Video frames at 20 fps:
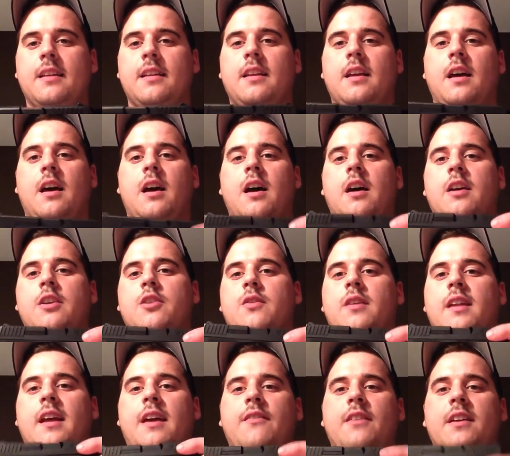You
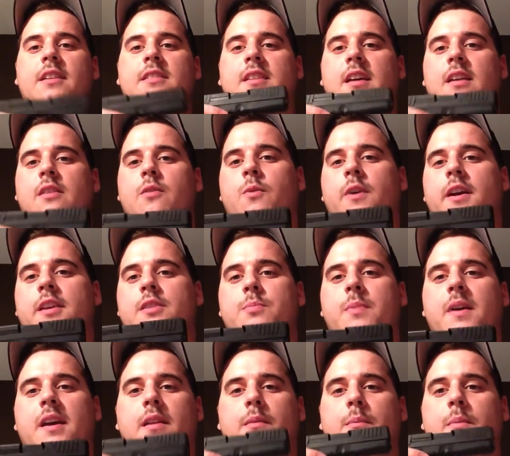can have it inside the
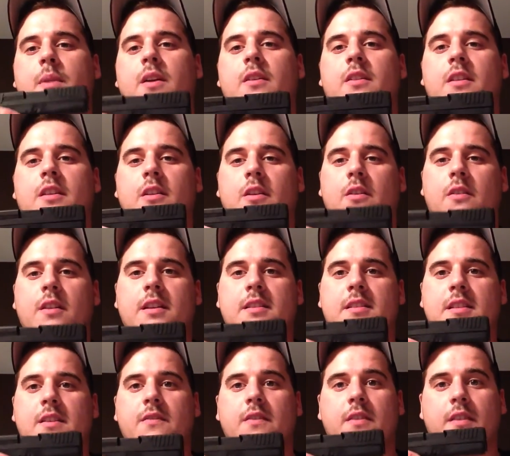waistband and barely know that it's
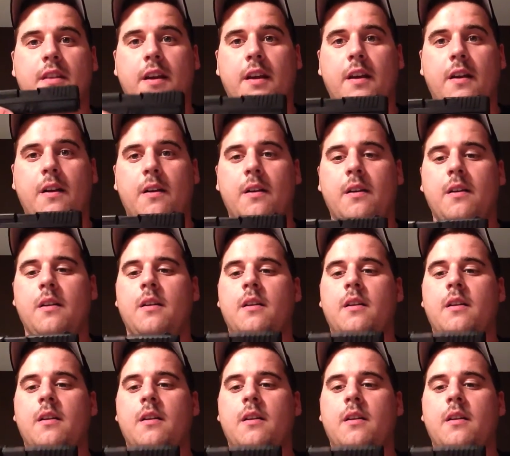even there.